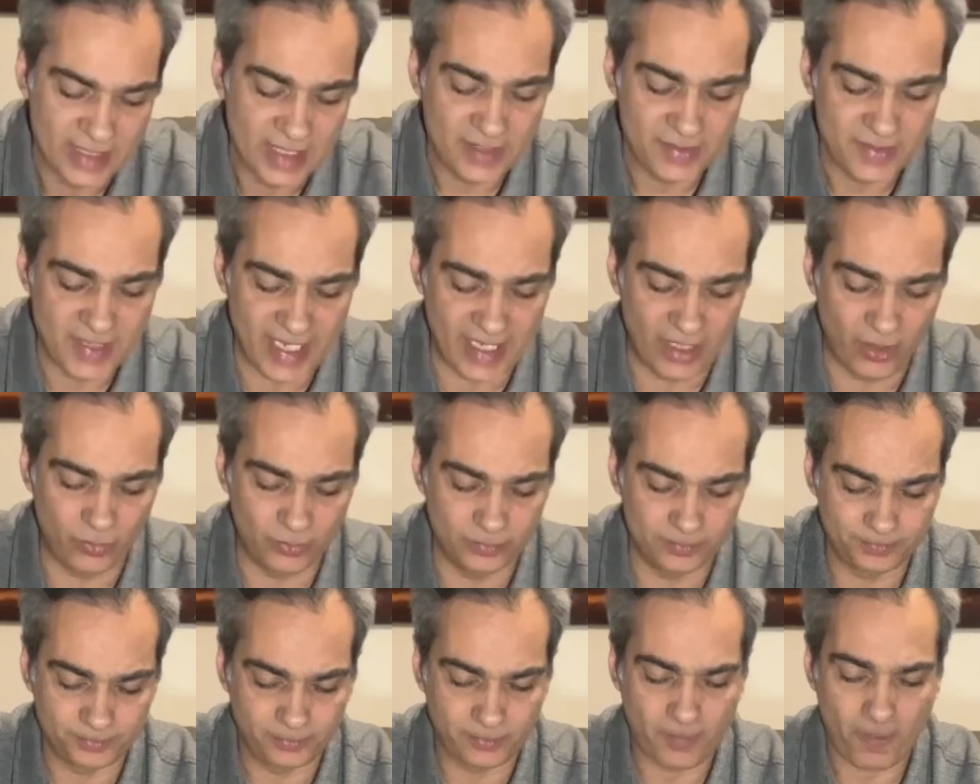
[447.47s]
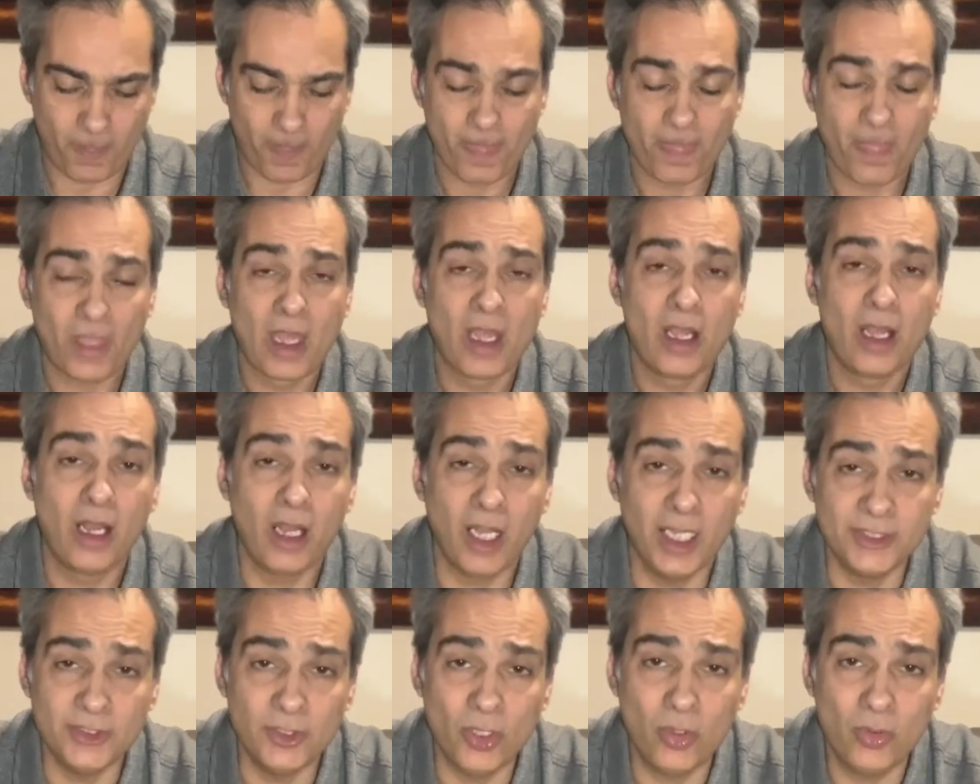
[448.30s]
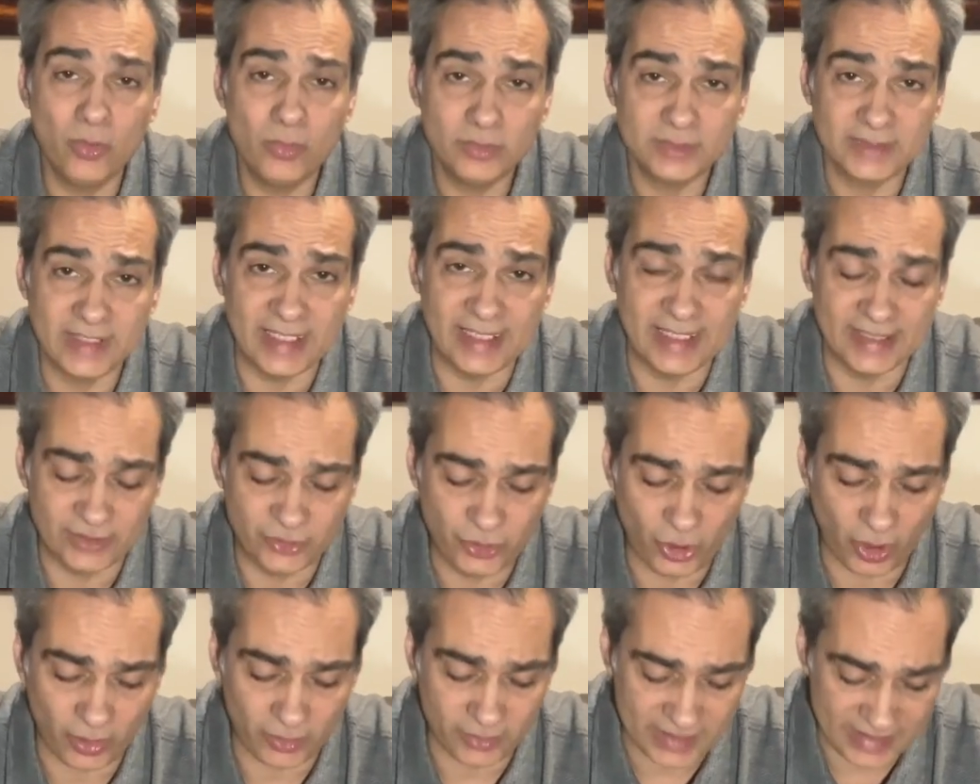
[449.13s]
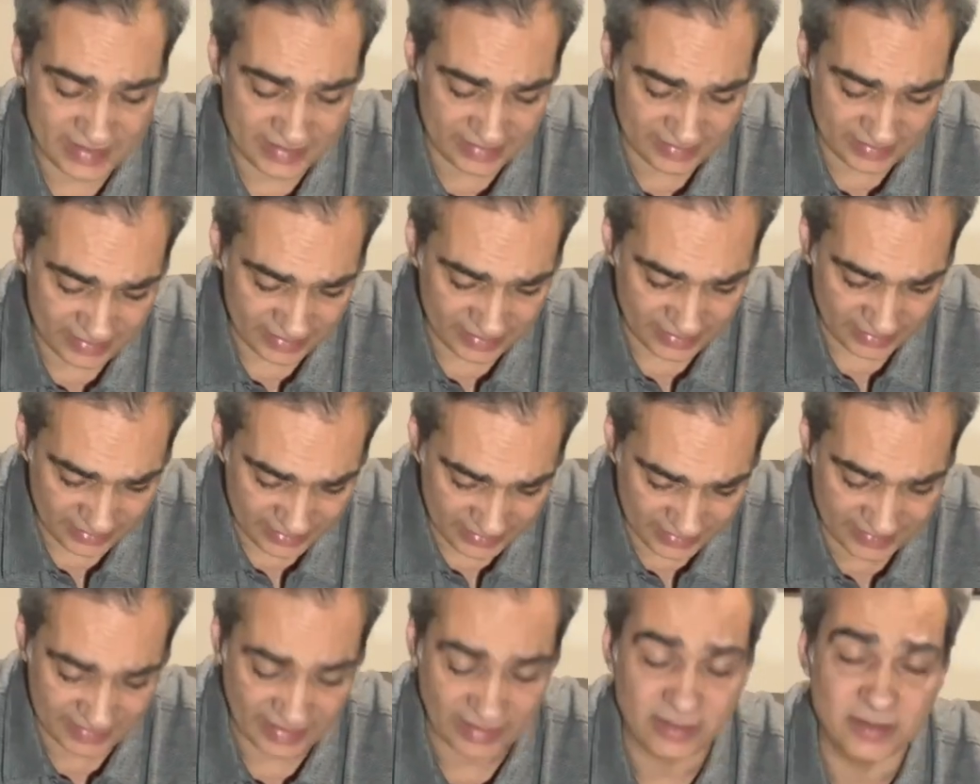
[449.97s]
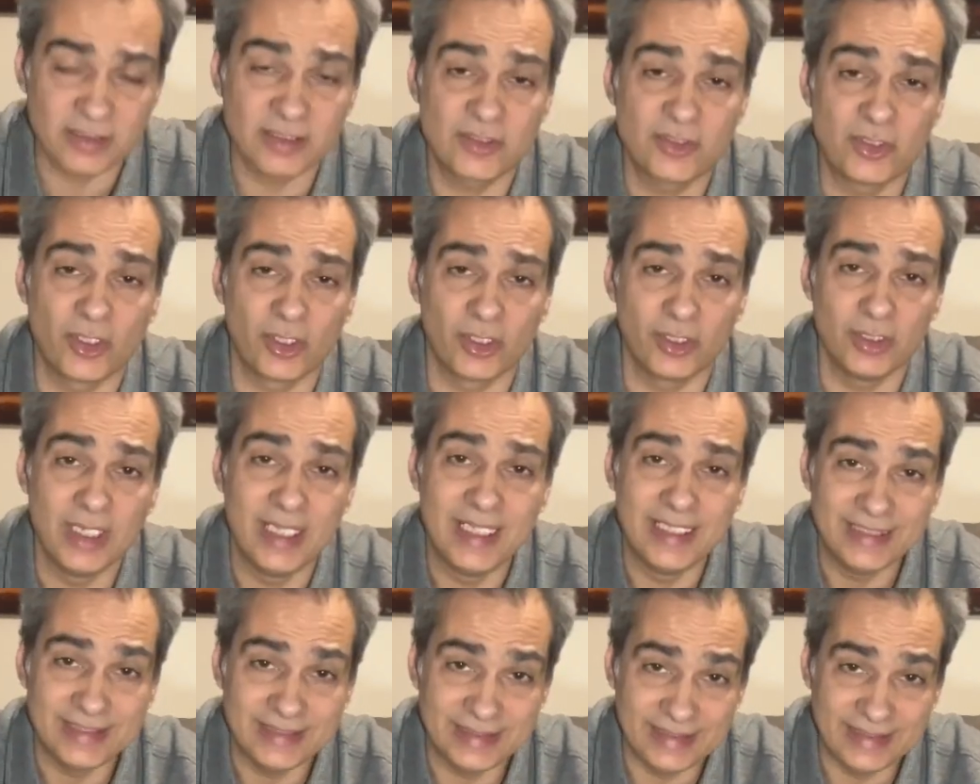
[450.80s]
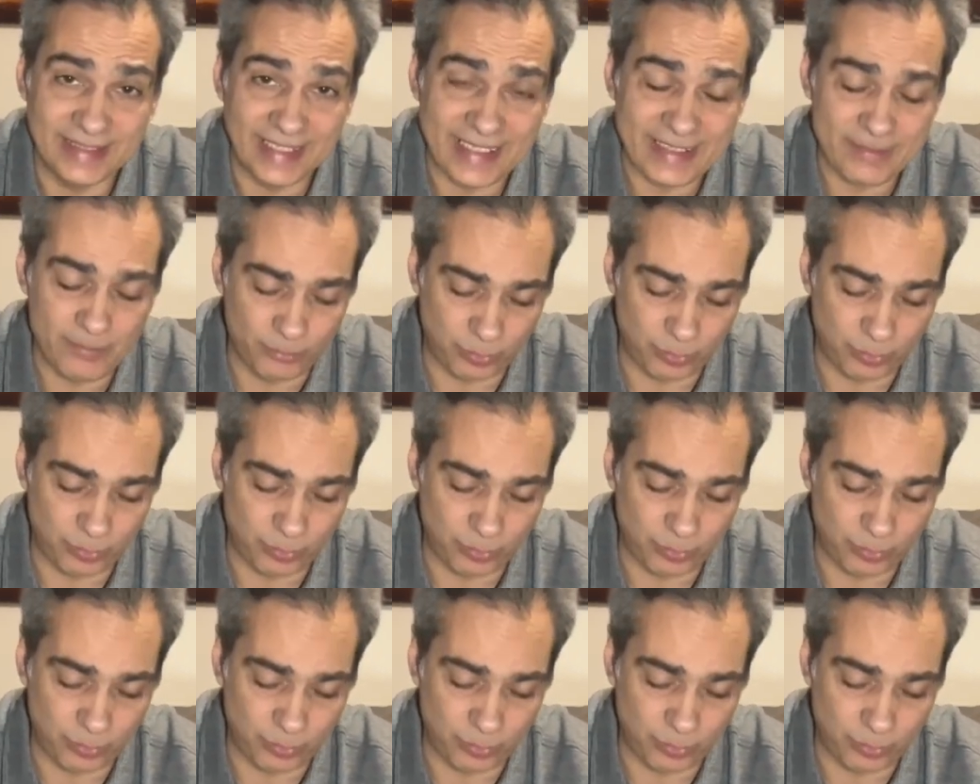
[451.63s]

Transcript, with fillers: Now, I know that Antares sells their name